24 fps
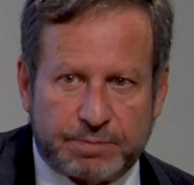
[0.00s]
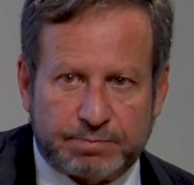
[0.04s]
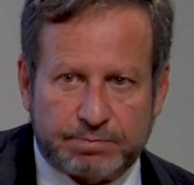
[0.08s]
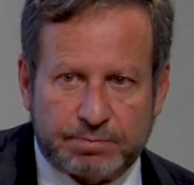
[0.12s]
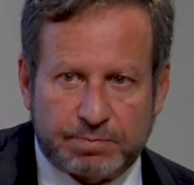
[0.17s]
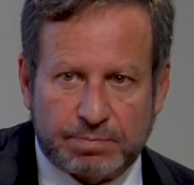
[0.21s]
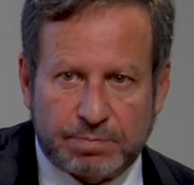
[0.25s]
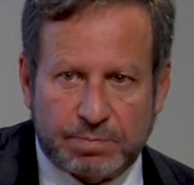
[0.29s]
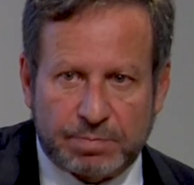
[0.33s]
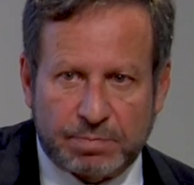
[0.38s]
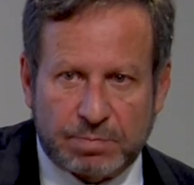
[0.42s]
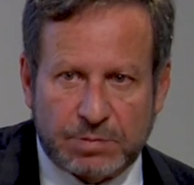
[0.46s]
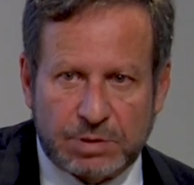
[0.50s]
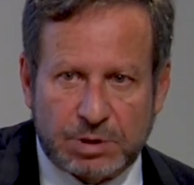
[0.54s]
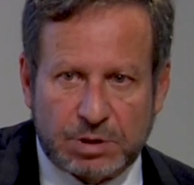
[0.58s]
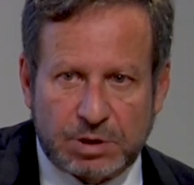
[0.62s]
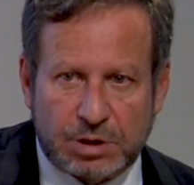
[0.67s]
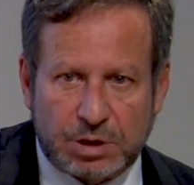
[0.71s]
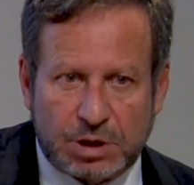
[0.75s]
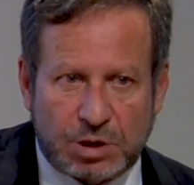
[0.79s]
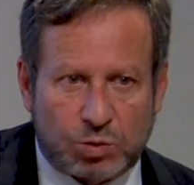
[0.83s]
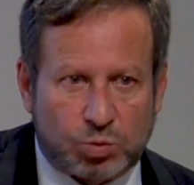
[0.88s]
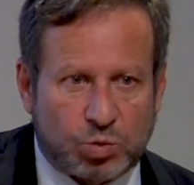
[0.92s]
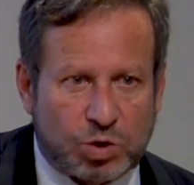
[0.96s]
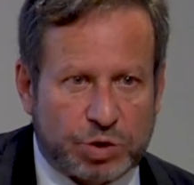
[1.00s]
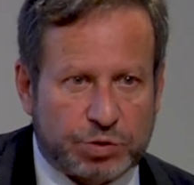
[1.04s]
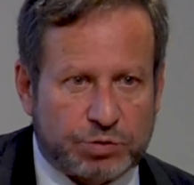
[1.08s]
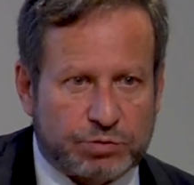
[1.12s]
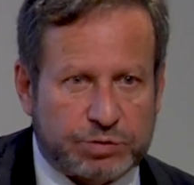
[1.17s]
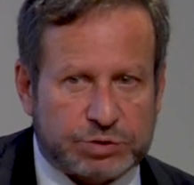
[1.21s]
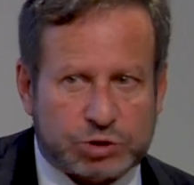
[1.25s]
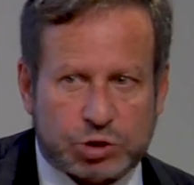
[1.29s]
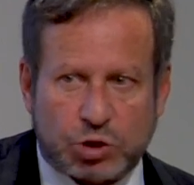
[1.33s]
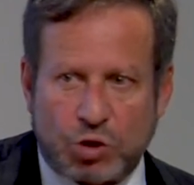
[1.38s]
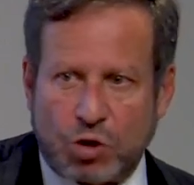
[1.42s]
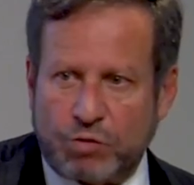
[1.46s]
them. And whether
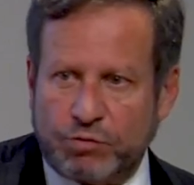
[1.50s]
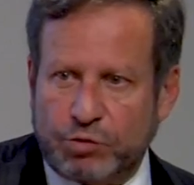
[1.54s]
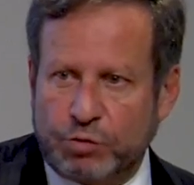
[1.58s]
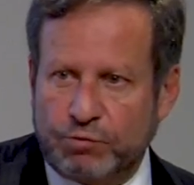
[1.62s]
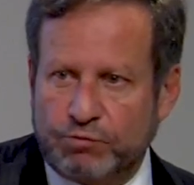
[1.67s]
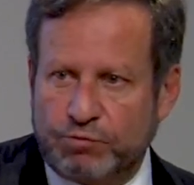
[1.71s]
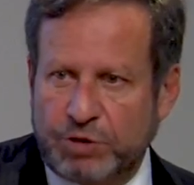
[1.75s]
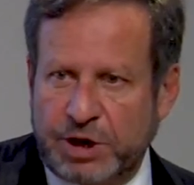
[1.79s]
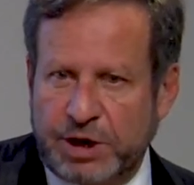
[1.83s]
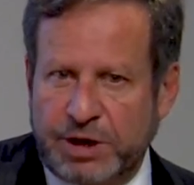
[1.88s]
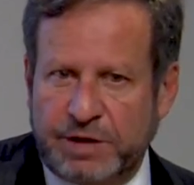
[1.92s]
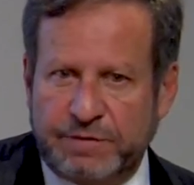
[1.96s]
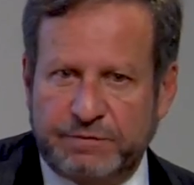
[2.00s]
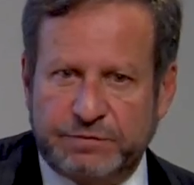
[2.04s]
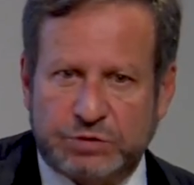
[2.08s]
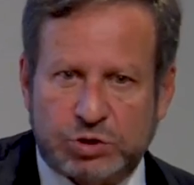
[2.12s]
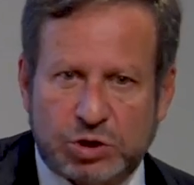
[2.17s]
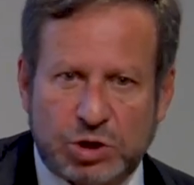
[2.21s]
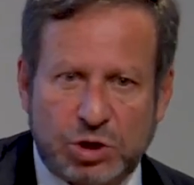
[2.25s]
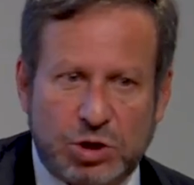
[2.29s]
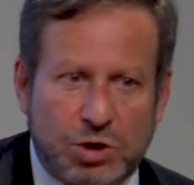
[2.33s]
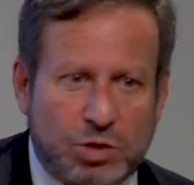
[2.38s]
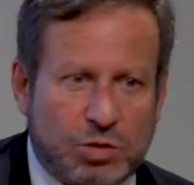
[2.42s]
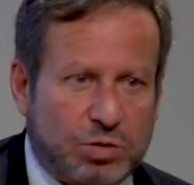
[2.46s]
it's coral reefs